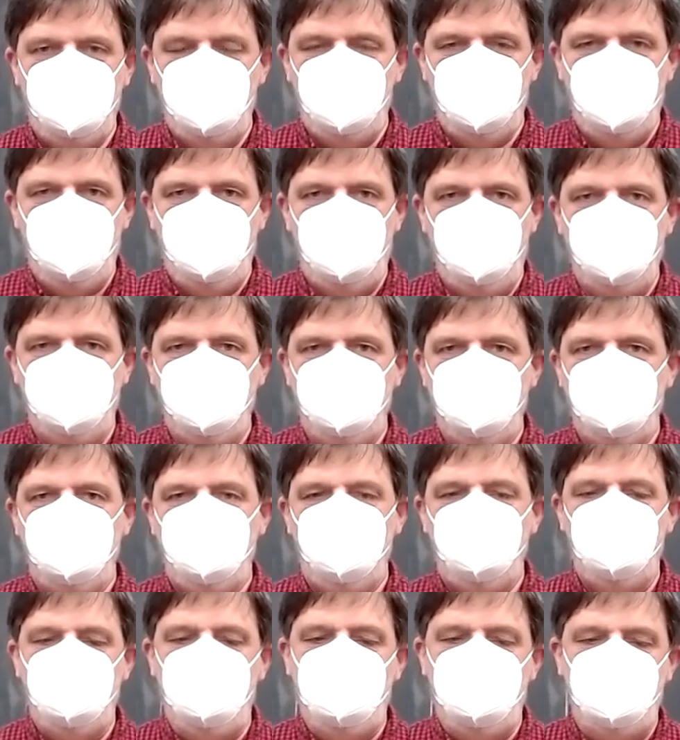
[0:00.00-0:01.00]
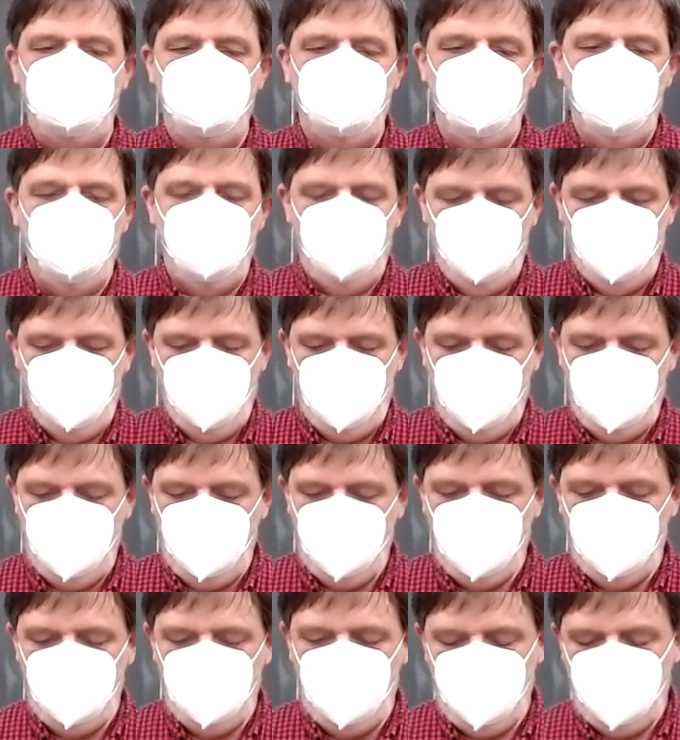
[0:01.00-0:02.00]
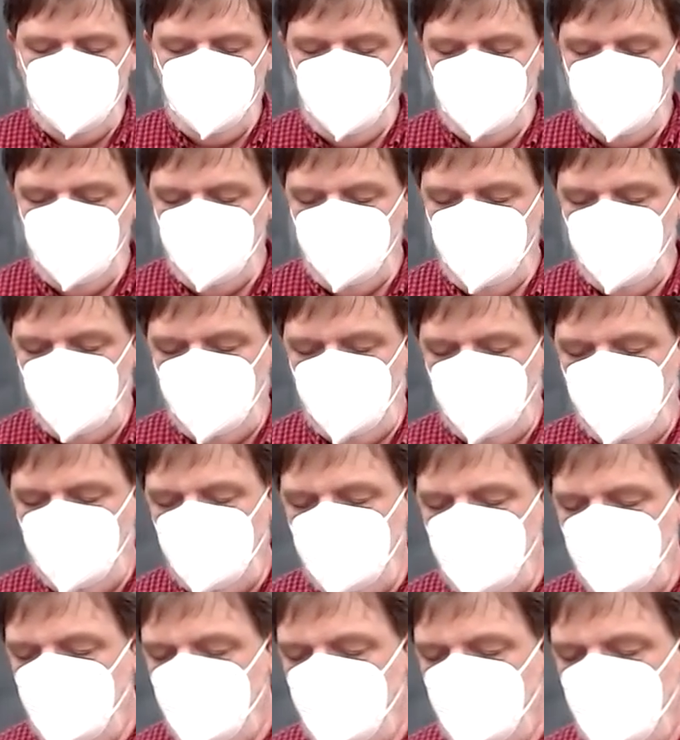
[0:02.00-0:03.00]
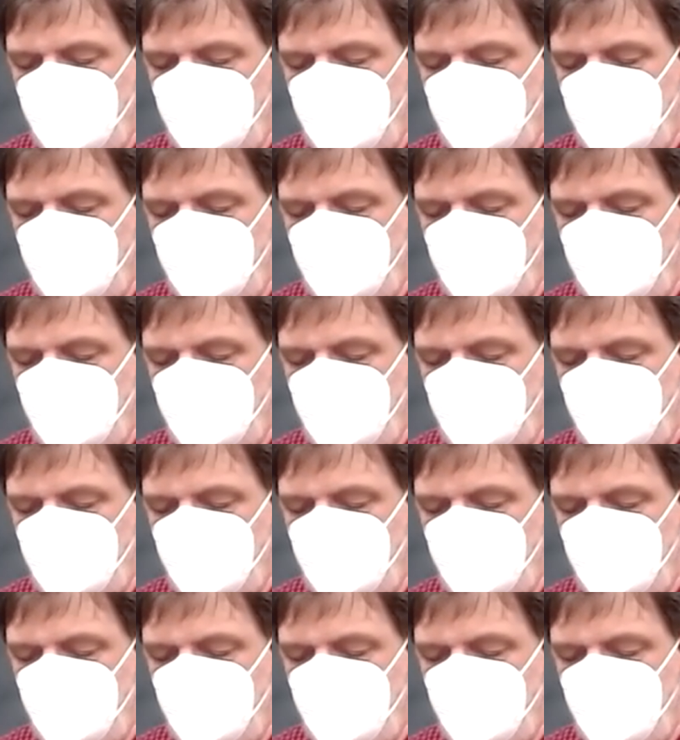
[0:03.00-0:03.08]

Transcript: someone else right so uh, you know